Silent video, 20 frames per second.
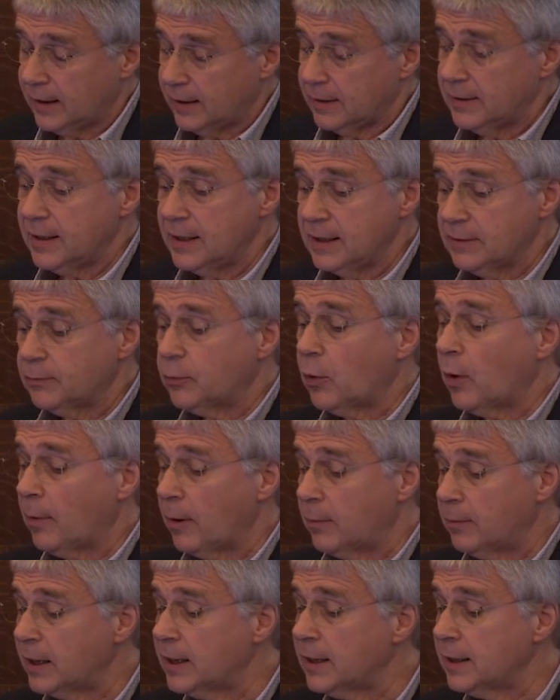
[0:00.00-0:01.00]
need
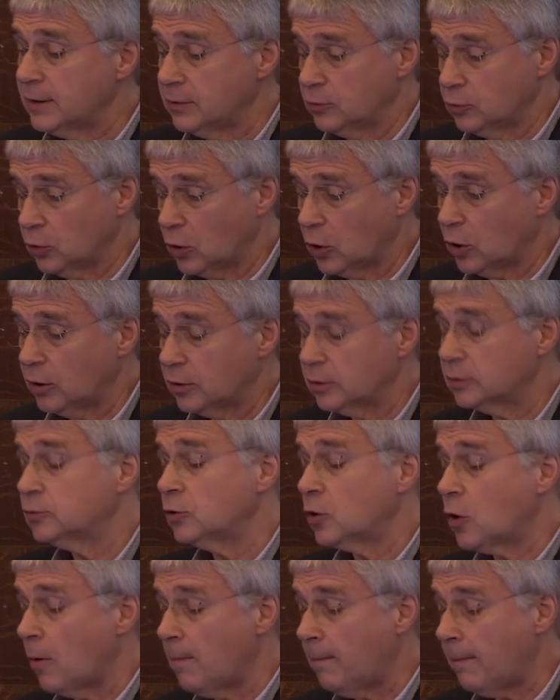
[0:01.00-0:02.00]
probably to
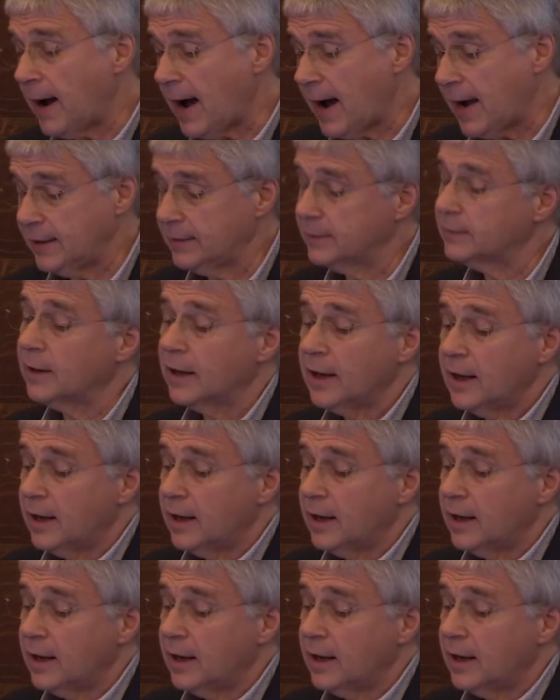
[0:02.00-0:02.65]
combine